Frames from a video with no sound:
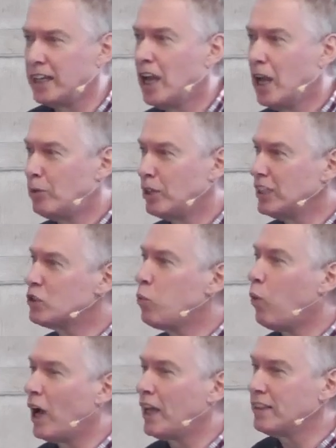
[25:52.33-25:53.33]
line, but
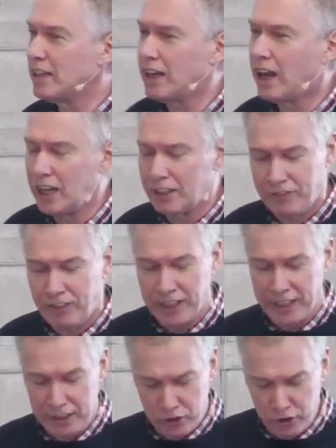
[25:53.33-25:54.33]
it's one that I
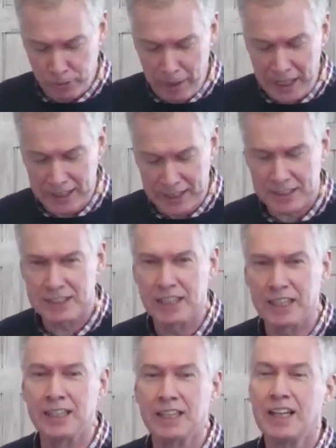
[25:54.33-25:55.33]
find
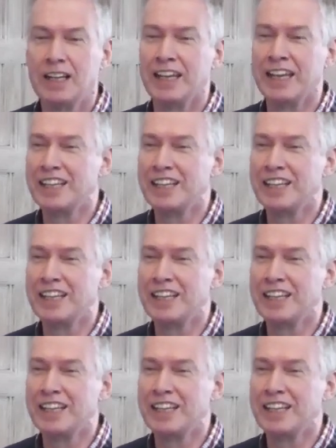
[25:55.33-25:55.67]
tremendously